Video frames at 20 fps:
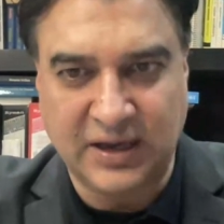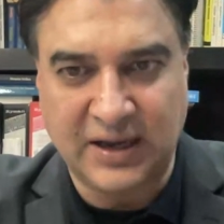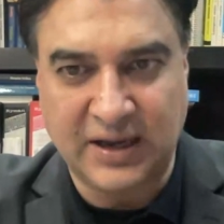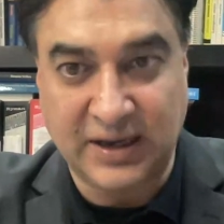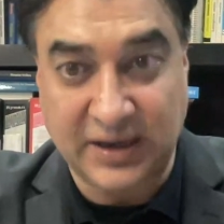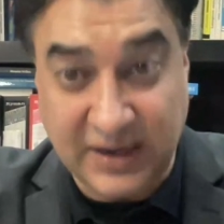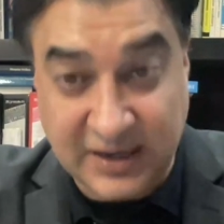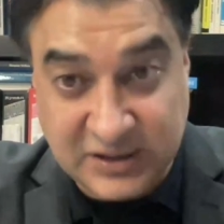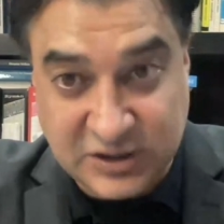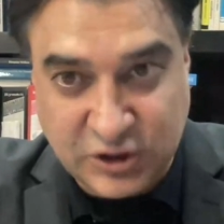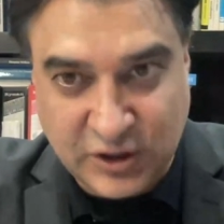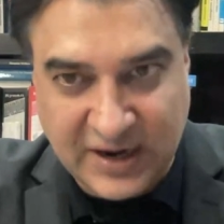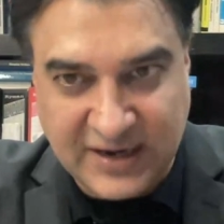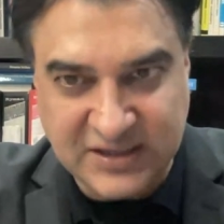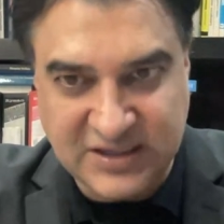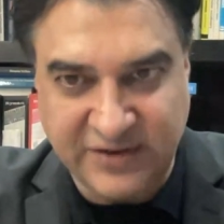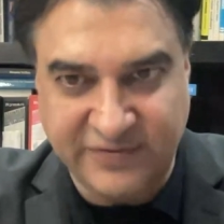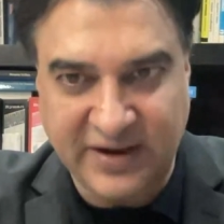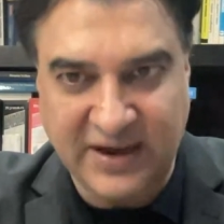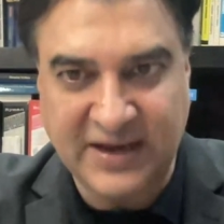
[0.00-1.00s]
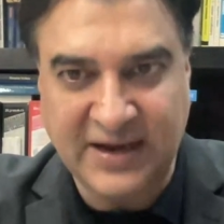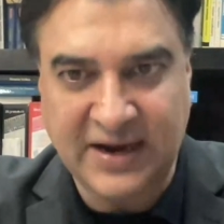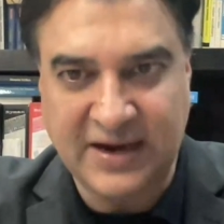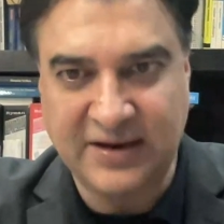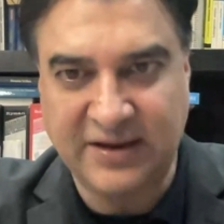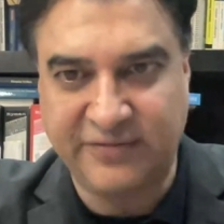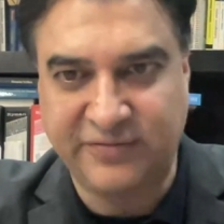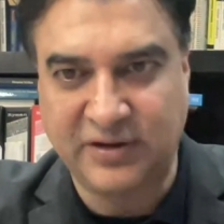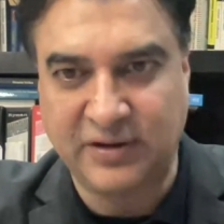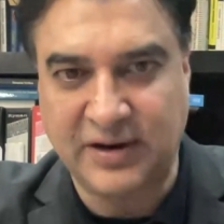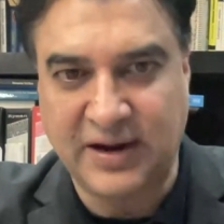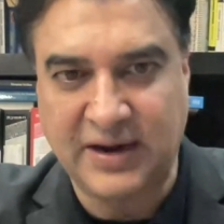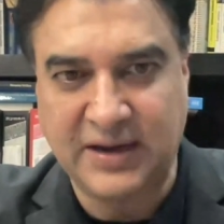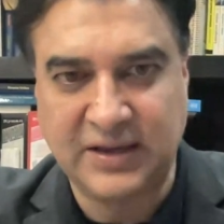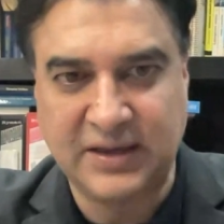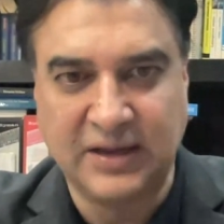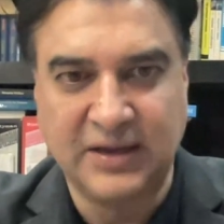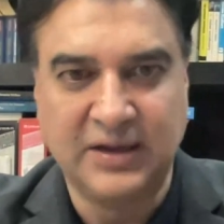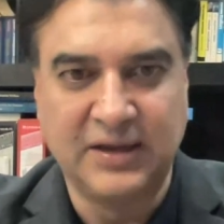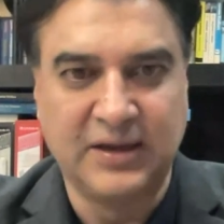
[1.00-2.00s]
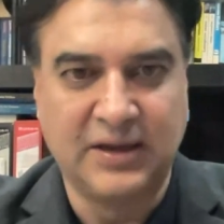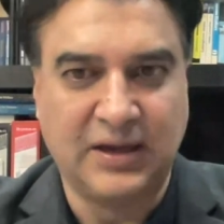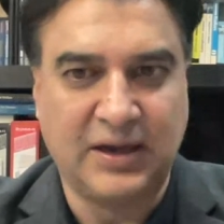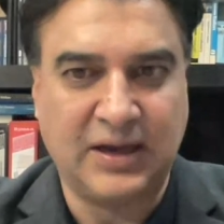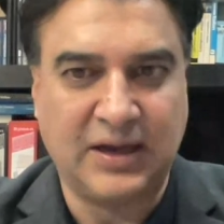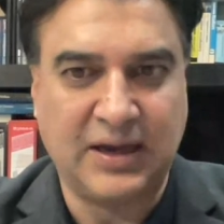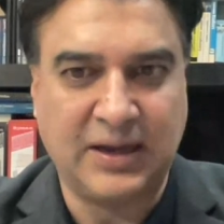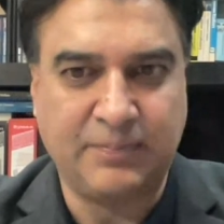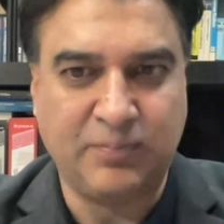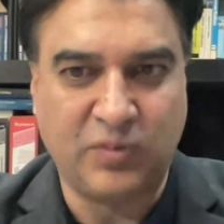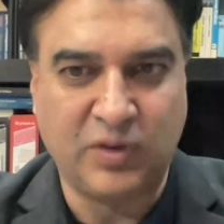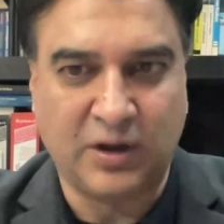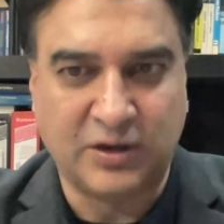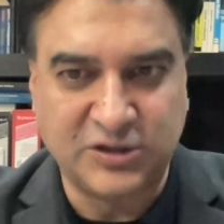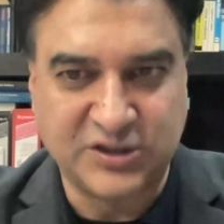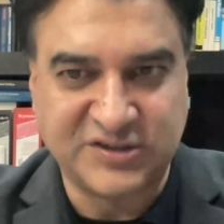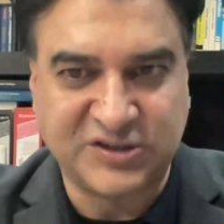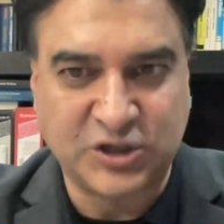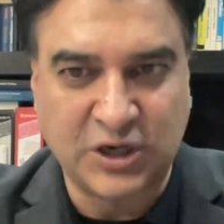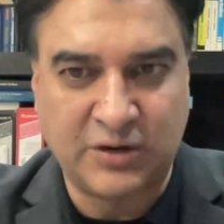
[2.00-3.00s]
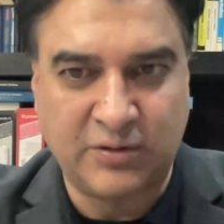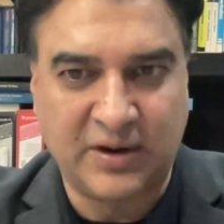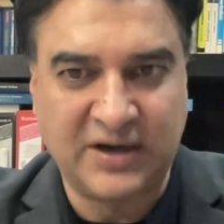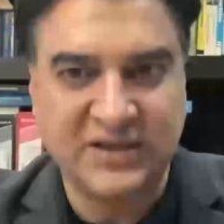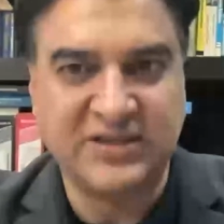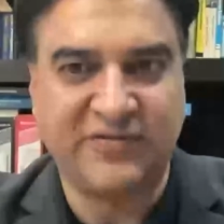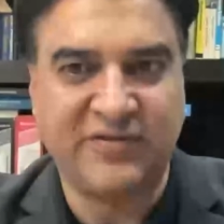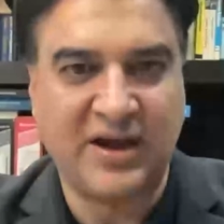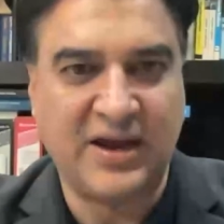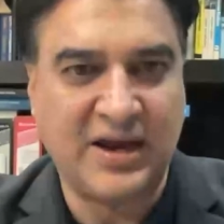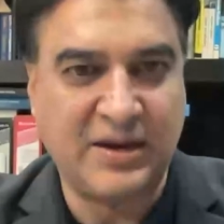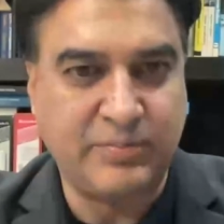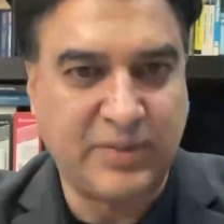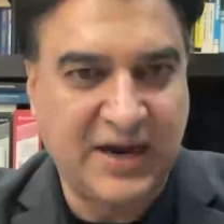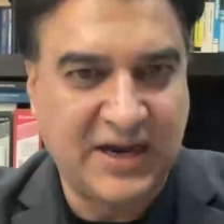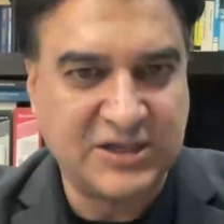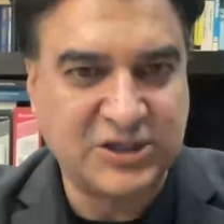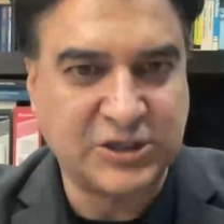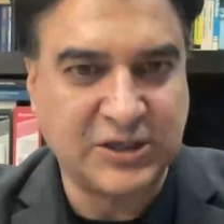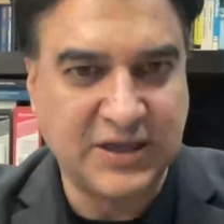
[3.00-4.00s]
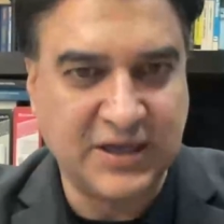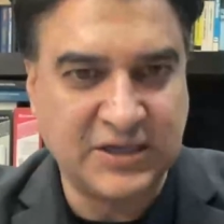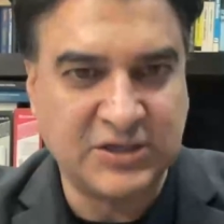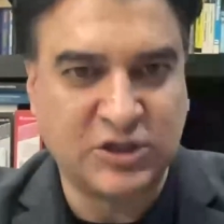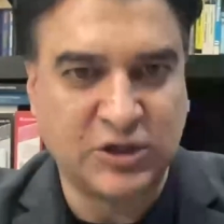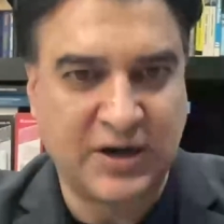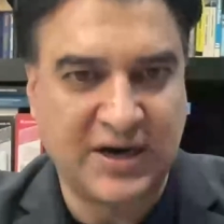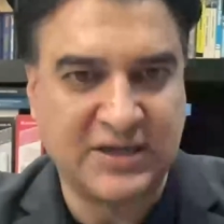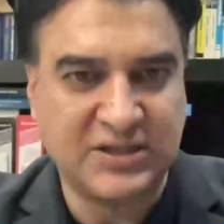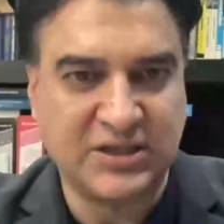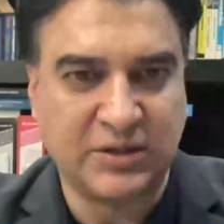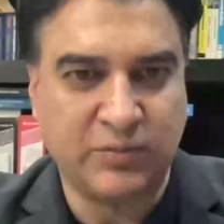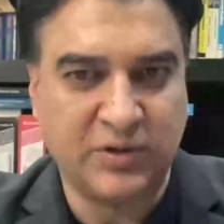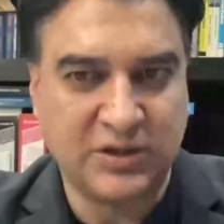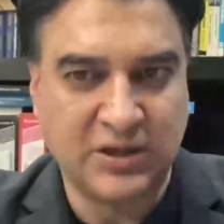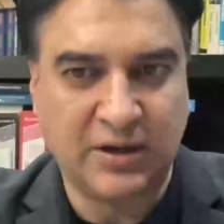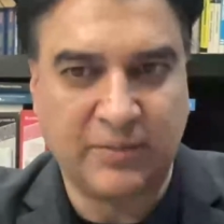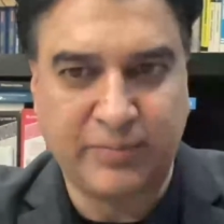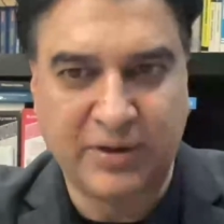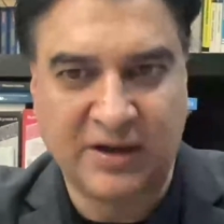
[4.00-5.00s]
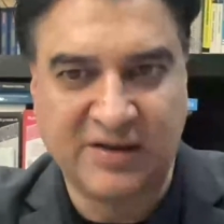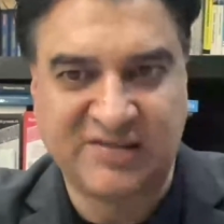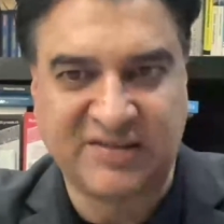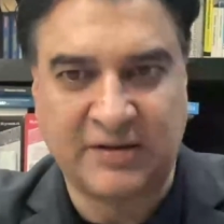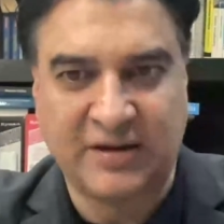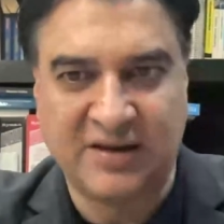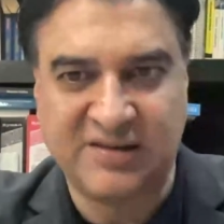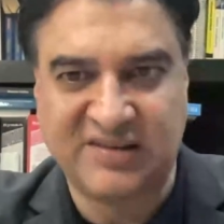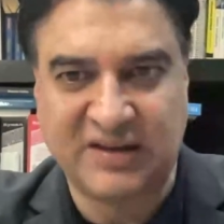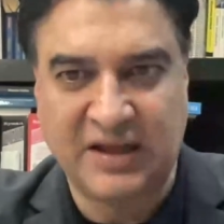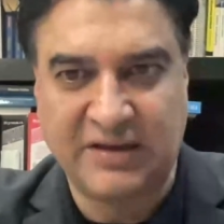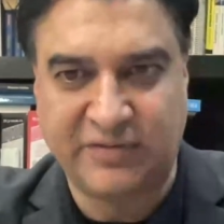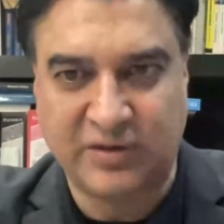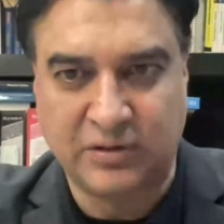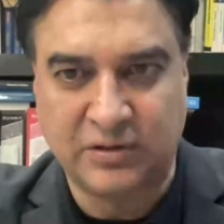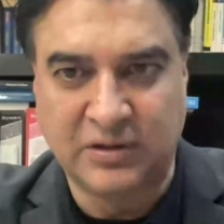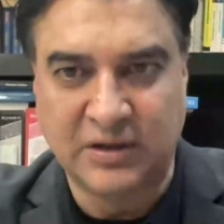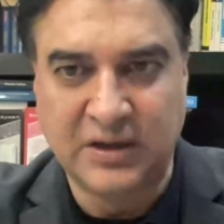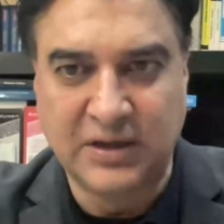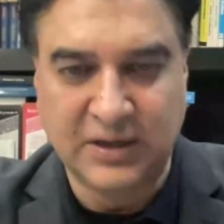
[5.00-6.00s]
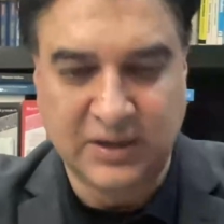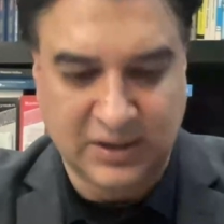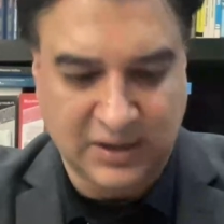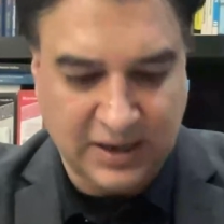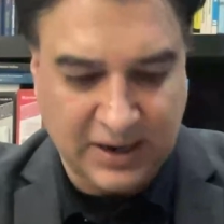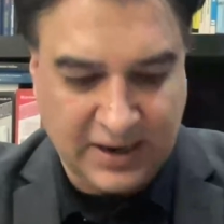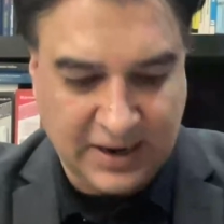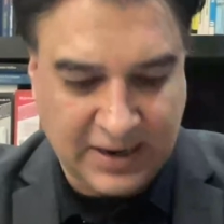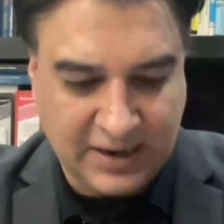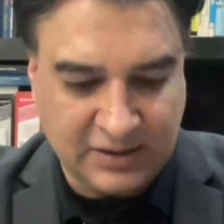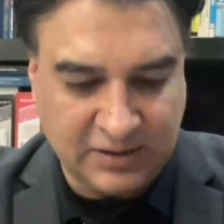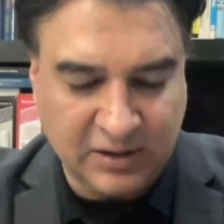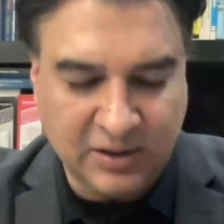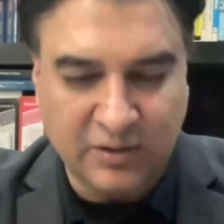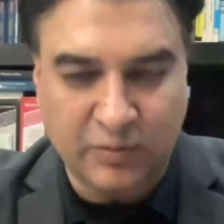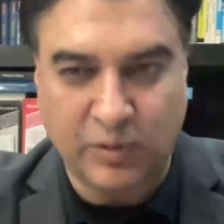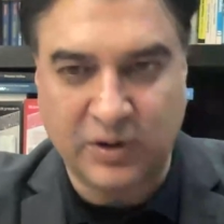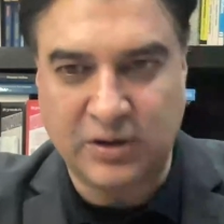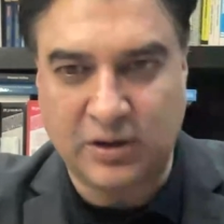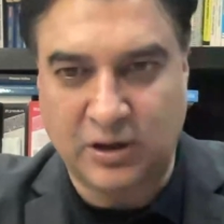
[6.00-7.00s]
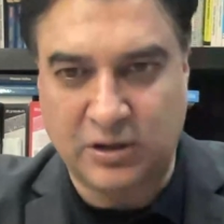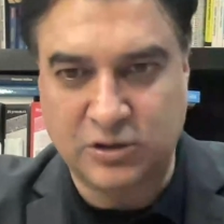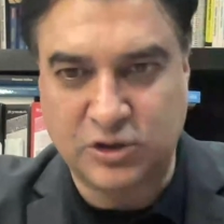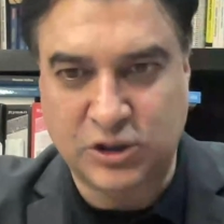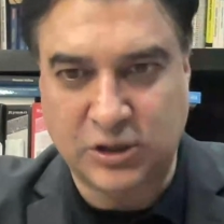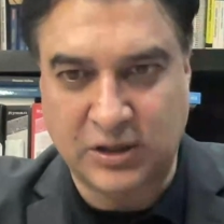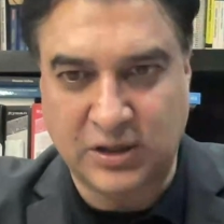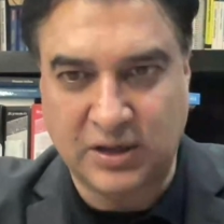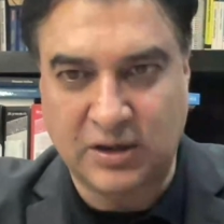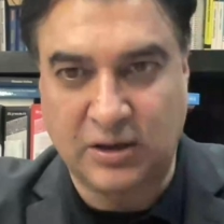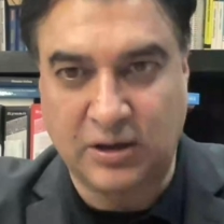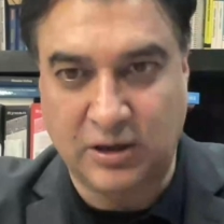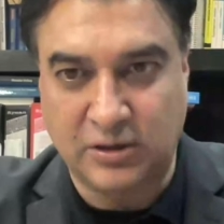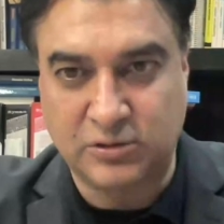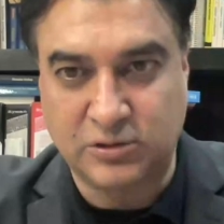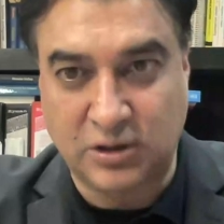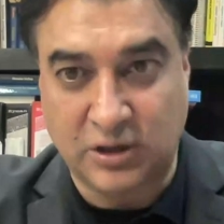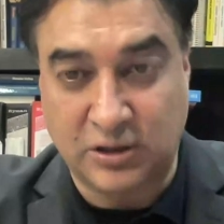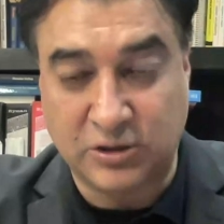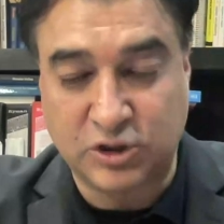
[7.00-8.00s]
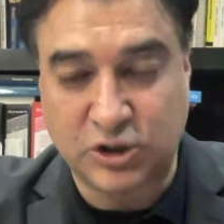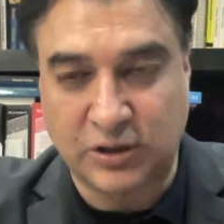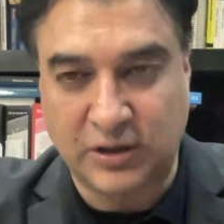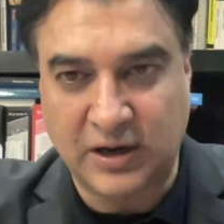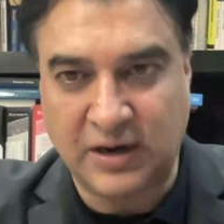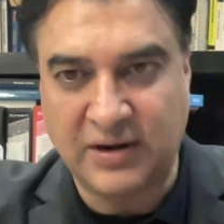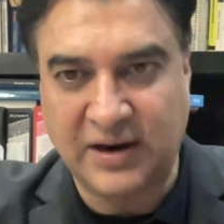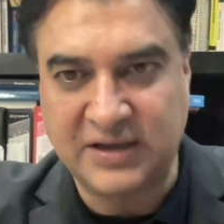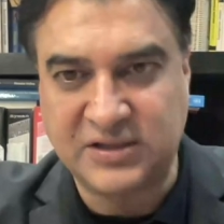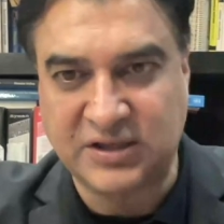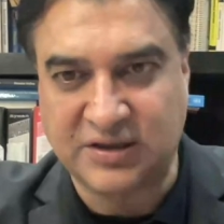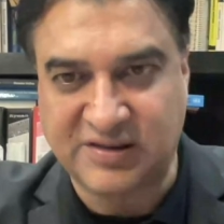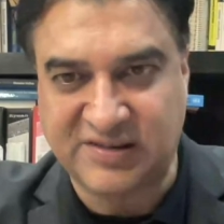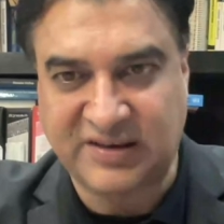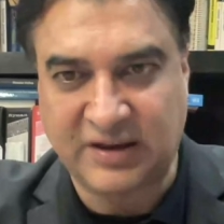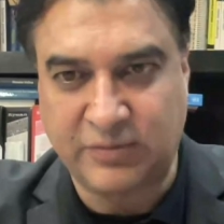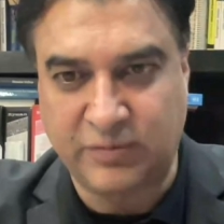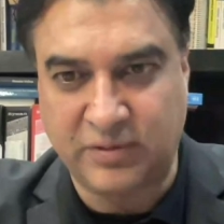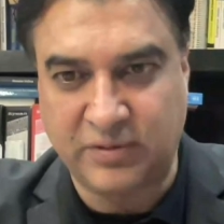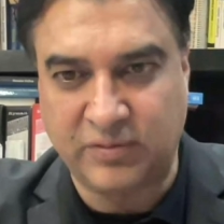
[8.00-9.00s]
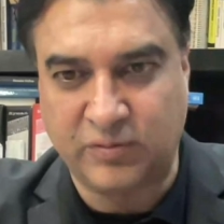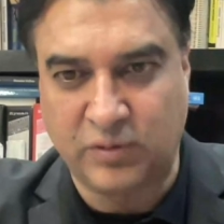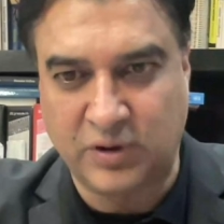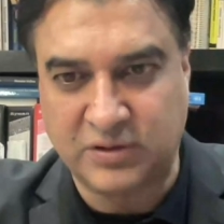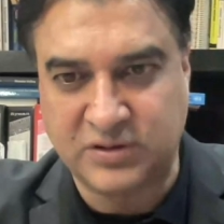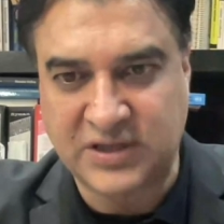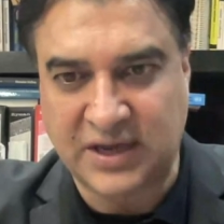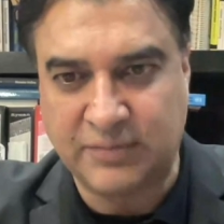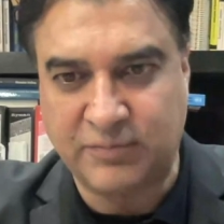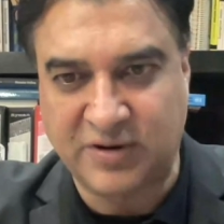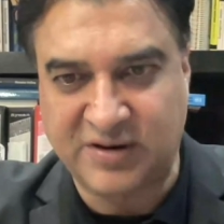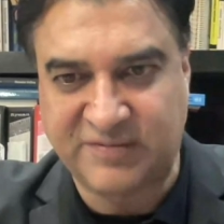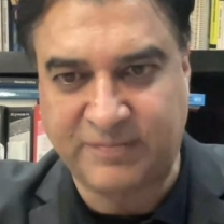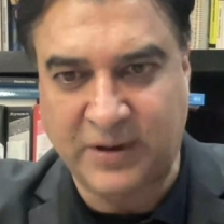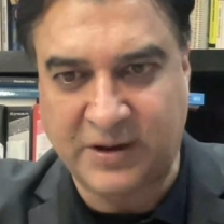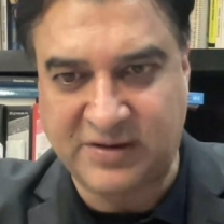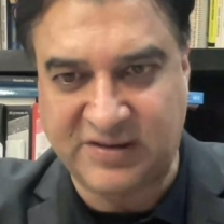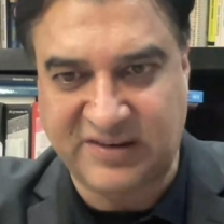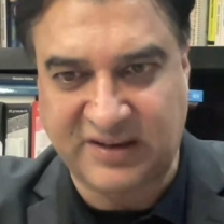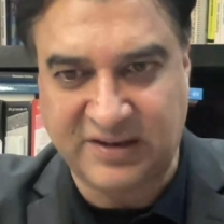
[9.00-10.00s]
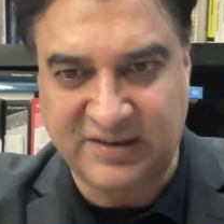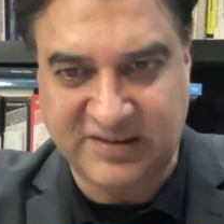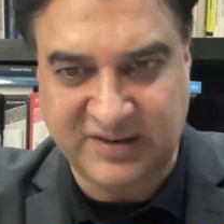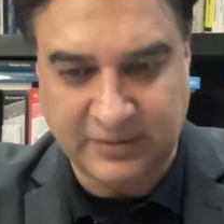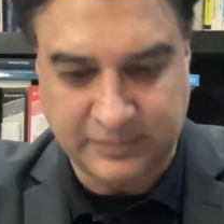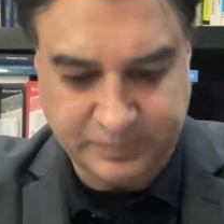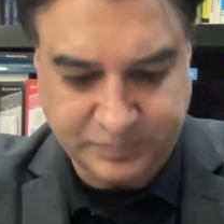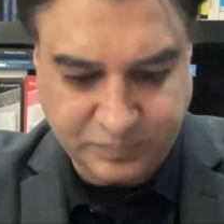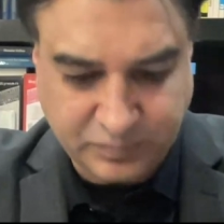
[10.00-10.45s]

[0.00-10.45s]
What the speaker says: AI, if you like, not just generative AI, but actually interacting with you at a personalized level, and with ultra low latency real-time responses.